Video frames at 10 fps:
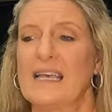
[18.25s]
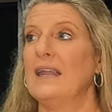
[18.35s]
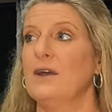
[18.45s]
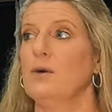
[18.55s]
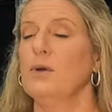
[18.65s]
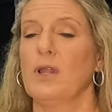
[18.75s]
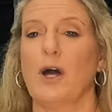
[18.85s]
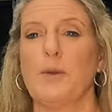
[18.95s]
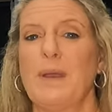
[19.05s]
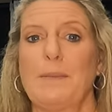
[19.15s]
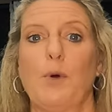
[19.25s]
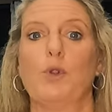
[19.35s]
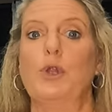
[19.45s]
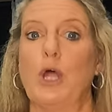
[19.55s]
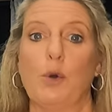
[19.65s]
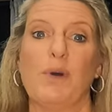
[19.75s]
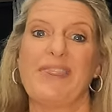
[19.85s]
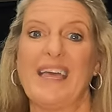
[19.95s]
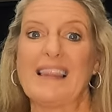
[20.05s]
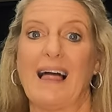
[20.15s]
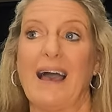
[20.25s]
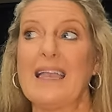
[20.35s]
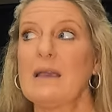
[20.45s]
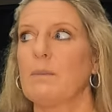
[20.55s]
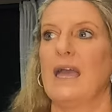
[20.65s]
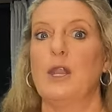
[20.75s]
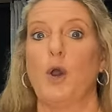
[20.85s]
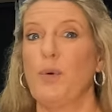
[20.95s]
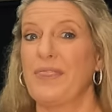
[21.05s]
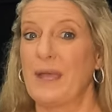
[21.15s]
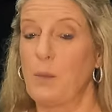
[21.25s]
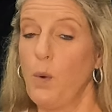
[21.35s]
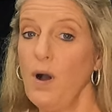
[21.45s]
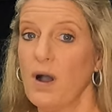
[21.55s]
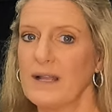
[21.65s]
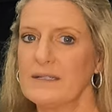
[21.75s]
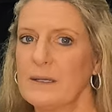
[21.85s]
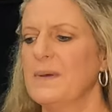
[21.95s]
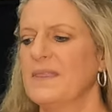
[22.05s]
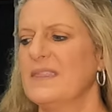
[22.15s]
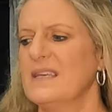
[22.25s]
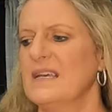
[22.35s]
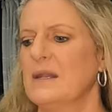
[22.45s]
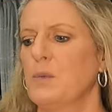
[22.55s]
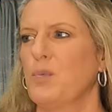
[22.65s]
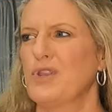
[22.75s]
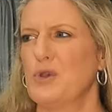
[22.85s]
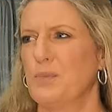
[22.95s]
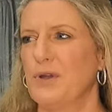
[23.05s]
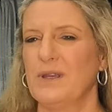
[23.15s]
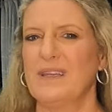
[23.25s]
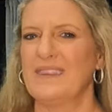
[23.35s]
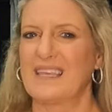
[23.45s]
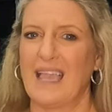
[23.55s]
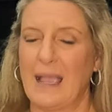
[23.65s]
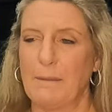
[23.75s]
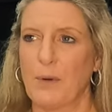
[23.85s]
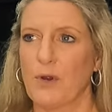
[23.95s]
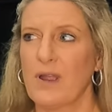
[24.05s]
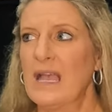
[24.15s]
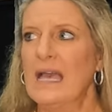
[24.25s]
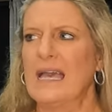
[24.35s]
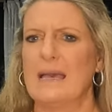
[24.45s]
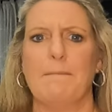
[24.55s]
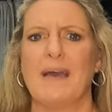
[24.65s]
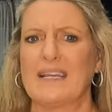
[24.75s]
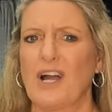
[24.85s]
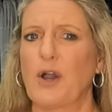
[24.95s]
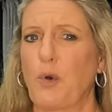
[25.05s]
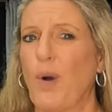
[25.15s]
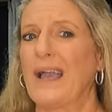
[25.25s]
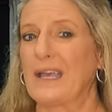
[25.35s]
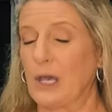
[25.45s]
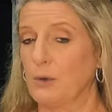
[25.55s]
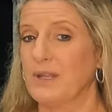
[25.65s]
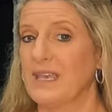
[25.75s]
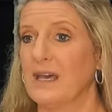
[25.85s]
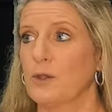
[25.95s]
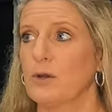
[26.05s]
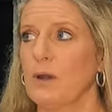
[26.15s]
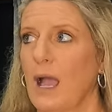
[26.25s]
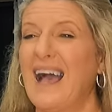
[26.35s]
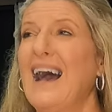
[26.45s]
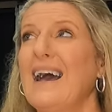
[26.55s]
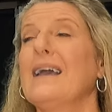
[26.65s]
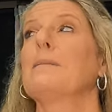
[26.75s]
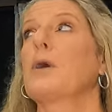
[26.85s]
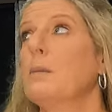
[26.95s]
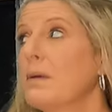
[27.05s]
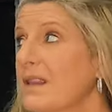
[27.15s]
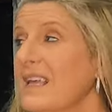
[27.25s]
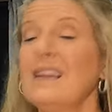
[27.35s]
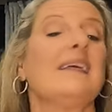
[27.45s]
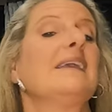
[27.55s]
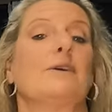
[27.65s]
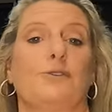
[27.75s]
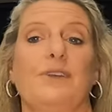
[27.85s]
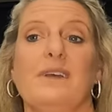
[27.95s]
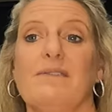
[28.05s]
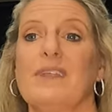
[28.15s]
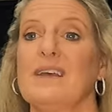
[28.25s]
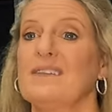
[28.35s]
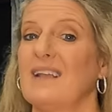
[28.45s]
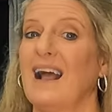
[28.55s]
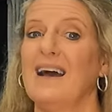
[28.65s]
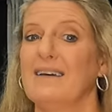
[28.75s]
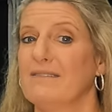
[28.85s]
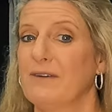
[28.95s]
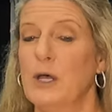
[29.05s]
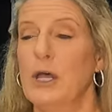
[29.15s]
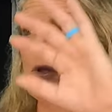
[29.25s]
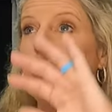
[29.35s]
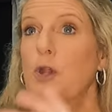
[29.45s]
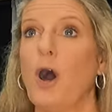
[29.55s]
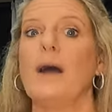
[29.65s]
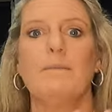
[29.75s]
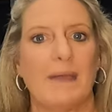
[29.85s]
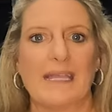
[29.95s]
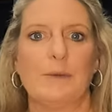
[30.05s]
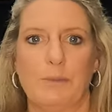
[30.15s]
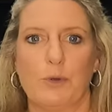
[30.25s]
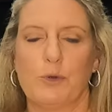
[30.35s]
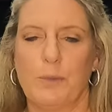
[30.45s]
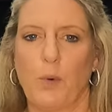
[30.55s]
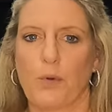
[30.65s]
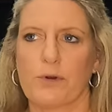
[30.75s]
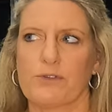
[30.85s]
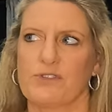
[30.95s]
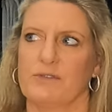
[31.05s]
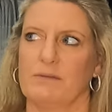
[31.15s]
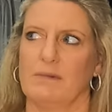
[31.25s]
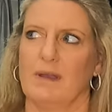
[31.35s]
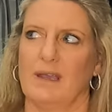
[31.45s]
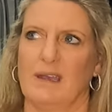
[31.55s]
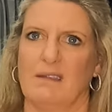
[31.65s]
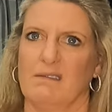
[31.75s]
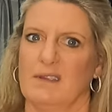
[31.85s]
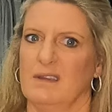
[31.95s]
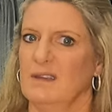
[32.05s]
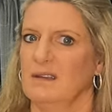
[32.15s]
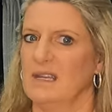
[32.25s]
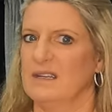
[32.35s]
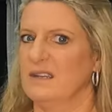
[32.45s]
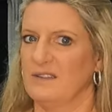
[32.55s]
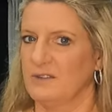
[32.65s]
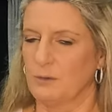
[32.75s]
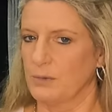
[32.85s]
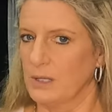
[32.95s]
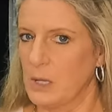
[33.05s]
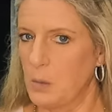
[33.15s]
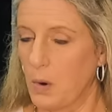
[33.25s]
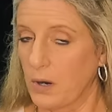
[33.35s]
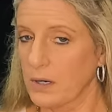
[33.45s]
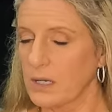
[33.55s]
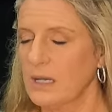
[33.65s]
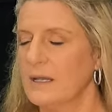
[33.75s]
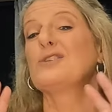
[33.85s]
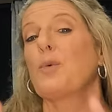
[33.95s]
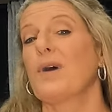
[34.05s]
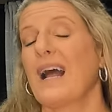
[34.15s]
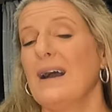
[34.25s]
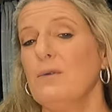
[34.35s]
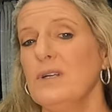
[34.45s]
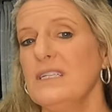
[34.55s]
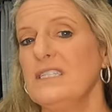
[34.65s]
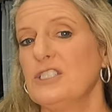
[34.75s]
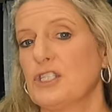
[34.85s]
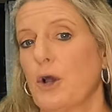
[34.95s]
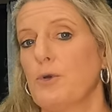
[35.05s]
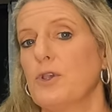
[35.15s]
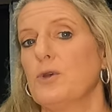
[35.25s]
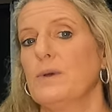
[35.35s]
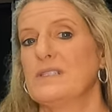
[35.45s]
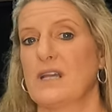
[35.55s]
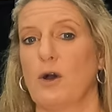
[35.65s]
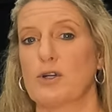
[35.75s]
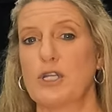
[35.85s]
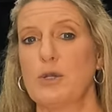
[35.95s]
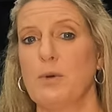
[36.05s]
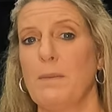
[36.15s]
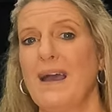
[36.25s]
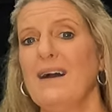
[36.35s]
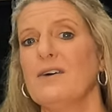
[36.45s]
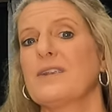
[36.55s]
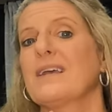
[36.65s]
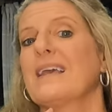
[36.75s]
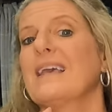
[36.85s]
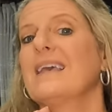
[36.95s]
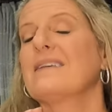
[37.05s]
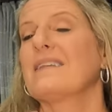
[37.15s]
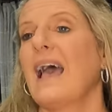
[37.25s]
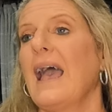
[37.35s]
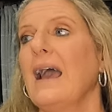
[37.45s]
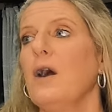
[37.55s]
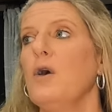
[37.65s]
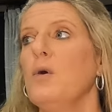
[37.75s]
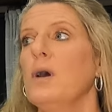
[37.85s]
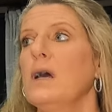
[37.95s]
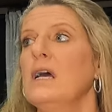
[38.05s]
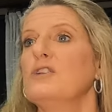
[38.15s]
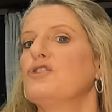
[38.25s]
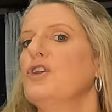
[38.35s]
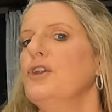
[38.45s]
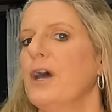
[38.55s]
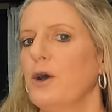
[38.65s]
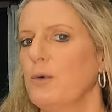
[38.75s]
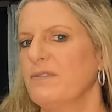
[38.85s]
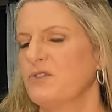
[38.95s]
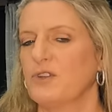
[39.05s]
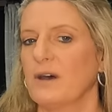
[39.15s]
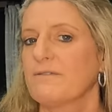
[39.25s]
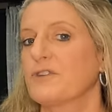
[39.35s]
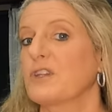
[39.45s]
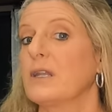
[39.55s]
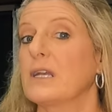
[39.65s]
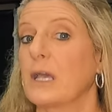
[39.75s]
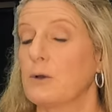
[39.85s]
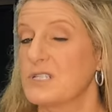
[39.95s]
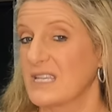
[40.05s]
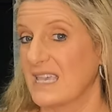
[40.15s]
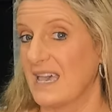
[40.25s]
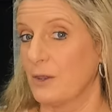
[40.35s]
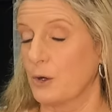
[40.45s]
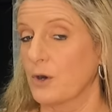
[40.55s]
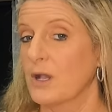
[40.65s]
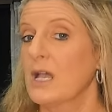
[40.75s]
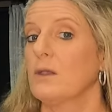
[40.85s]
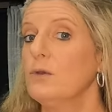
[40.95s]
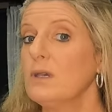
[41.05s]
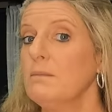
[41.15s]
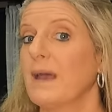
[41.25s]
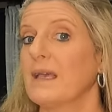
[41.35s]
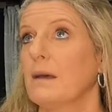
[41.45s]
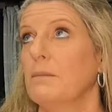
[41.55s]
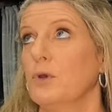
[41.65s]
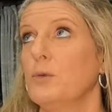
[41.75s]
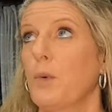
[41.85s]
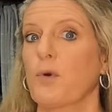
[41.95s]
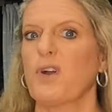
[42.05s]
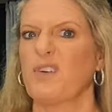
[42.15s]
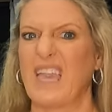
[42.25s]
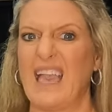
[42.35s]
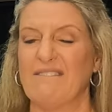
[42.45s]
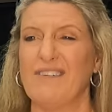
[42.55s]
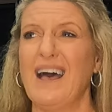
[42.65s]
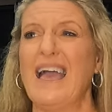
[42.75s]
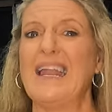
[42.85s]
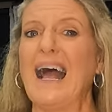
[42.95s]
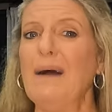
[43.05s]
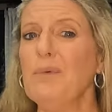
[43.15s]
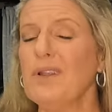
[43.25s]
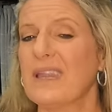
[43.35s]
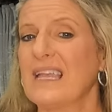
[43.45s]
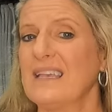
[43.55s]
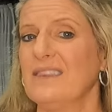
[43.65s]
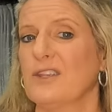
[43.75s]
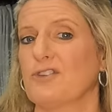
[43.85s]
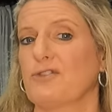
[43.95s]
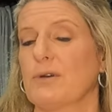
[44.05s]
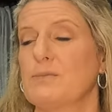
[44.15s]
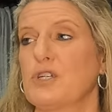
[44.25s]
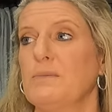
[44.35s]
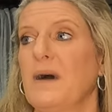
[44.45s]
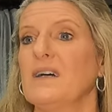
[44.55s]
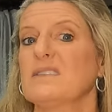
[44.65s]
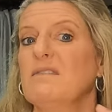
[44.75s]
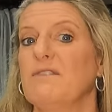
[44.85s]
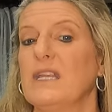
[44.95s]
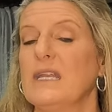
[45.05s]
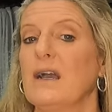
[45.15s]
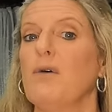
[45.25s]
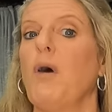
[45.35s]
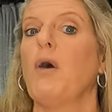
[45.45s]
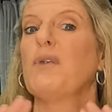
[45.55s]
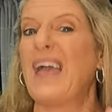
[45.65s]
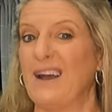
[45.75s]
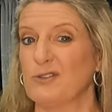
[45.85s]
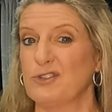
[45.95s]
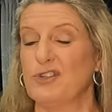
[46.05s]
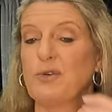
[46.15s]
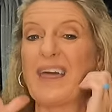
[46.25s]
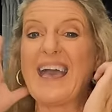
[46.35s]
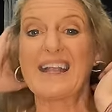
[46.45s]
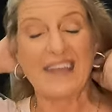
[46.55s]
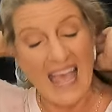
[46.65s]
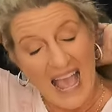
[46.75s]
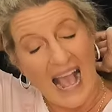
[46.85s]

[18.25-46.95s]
I know a lot of people know what they like and know what they want, but then when you put it in the camper, it may not quite go together. I am completely guilty of this. I have not made mood boards and then it doesn't really work. So what I wanted to show you and talk to you about is how to know if stuff's gonna go together. You can make a mood board on Canva, and I will link in the description box a video on how to do that.